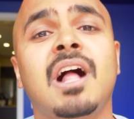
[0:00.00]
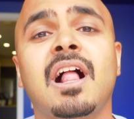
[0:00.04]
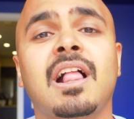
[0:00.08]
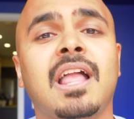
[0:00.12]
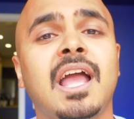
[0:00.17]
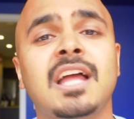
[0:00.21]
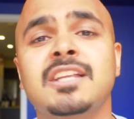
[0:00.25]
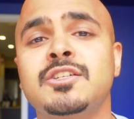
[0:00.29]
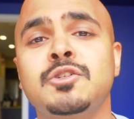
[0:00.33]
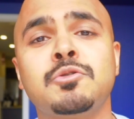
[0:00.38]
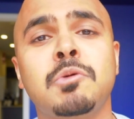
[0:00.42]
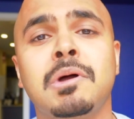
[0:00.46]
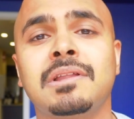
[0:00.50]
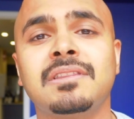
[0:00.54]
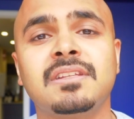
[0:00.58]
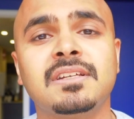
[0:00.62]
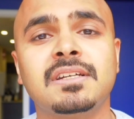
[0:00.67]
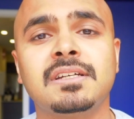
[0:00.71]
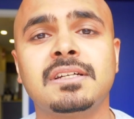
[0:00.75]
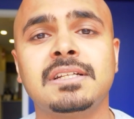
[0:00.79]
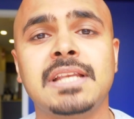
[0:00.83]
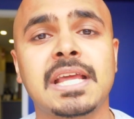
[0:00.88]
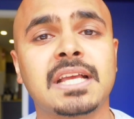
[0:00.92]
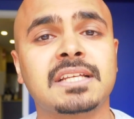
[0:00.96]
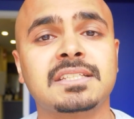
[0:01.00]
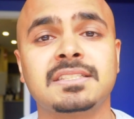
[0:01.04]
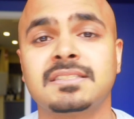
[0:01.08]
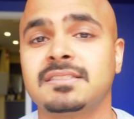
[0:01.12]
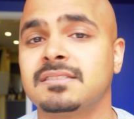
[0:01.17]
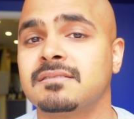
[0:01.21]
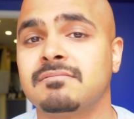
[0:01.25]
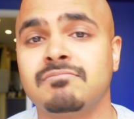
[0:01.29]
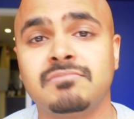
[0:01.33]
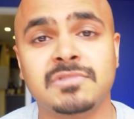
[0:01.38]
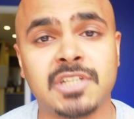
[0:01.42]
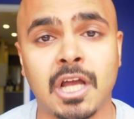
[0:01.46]
catch you on the
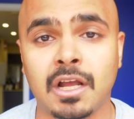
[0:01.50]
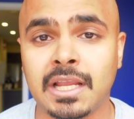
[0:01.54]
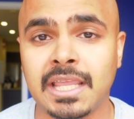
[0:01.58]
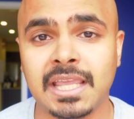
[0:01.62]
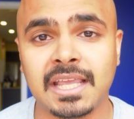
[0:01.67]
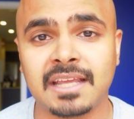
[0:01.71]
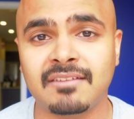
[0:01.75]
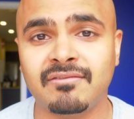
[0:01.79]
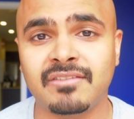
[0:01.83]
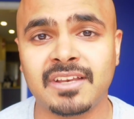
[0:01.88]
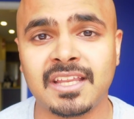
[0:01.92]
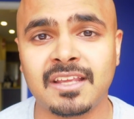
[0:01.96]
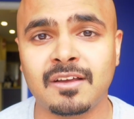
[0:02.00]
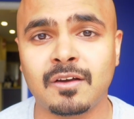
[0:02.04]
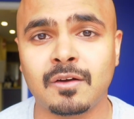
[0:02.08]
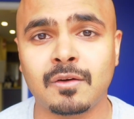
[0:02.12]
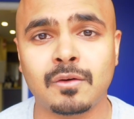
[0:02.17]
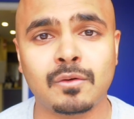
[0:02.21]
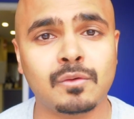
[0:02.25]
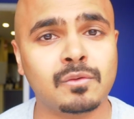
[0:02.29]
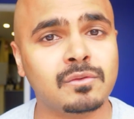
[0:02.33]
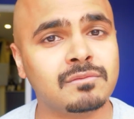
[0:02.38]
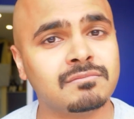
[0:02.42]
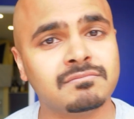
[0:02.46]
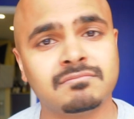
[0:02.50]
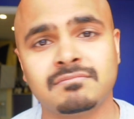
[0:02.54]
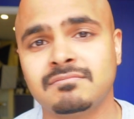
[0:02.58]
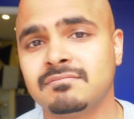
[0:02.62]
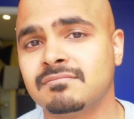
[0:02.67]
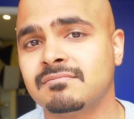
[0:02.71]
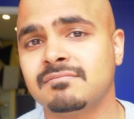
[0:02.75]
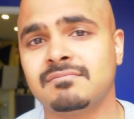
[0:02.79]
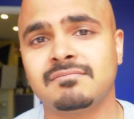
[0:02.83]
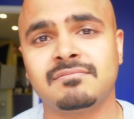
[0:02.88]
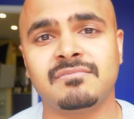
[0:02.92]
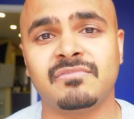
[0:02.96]
next Talking Head video,
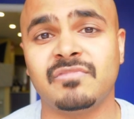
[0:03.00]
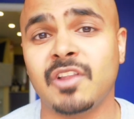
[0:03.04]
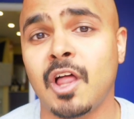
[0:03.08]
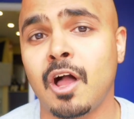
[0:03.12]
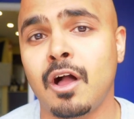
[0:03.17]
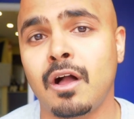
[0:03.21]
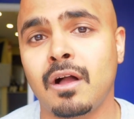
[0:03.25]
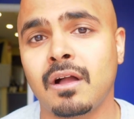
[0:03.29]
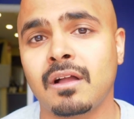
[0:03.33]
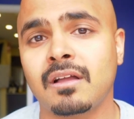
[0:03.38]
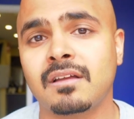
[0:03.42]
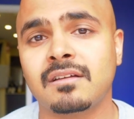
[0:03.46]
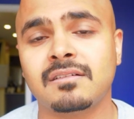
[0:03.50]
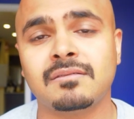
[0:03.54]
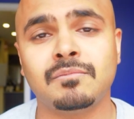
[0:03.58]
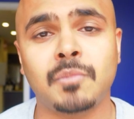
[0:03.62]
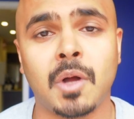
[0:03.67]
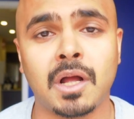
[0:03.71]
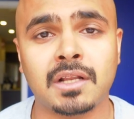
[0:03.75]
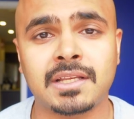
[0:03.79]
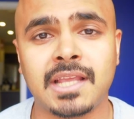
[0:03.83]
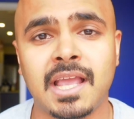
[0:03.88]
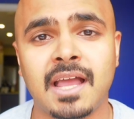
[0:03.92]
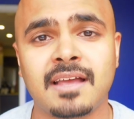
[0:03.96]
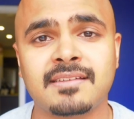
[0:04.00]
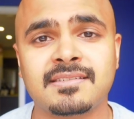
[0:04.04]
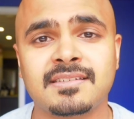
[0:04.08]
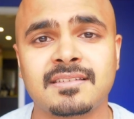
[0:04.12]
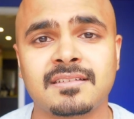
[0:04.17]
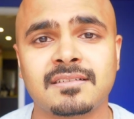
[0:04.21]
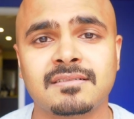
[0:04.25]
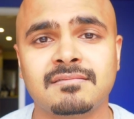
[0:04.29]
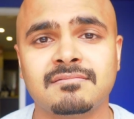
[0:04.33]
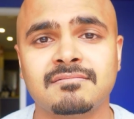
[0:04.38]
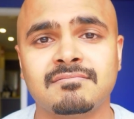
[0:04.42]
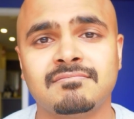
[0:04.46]
vlog,
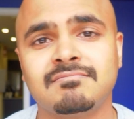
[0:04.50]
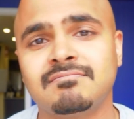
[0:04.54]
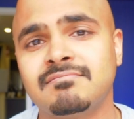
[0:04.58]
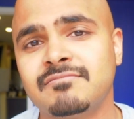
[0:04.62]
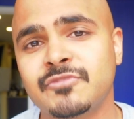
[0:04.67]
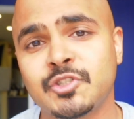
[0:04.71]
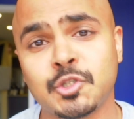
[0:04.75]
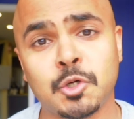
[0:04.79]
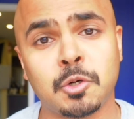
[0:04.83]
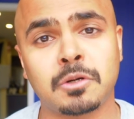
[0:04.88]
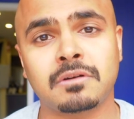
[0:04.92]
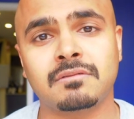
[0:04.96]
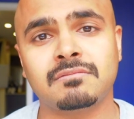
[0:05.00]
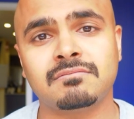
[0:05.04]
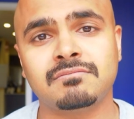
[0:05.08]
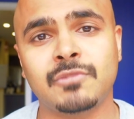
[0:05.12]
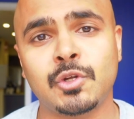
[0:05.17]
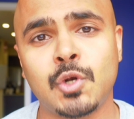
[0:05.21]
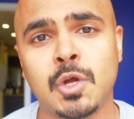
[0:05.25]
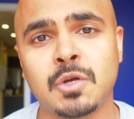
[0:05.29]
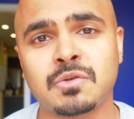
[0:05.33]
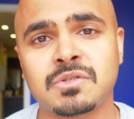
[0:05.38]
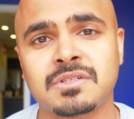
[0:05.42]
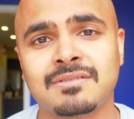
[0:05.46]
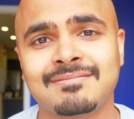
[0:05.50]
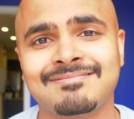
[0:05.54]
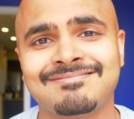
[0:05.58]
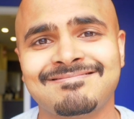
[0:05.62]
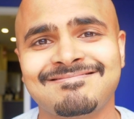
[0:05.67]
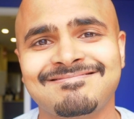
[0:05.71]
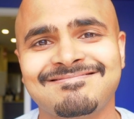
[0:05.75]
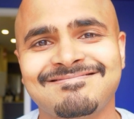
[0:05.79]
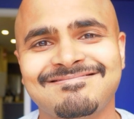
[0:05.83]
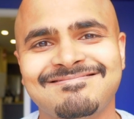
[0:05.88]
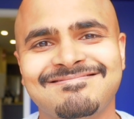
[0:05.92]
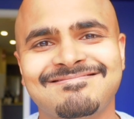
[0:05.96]
podcast, short, who knows.
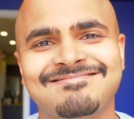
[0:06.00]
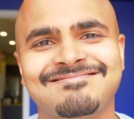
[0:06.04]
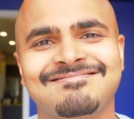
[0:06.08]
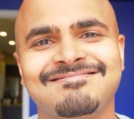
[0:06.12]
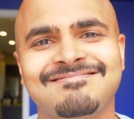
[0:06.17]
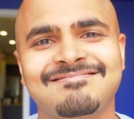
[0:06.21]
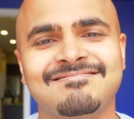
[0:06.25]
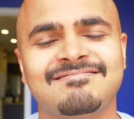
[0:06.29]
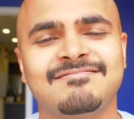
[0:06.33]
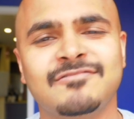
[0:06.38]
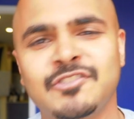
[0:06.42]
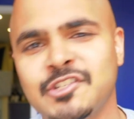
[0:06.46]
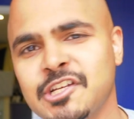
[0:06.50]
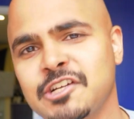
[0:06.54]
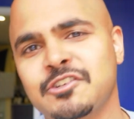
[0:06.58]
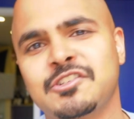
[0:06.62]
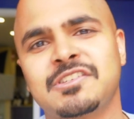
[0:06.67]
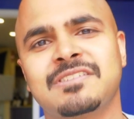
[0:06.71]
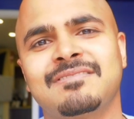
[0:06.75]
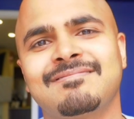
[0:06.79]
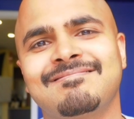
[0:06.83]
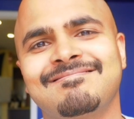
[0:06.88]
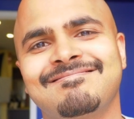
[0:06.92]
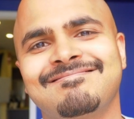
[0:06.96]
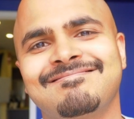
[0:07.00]
Cheers.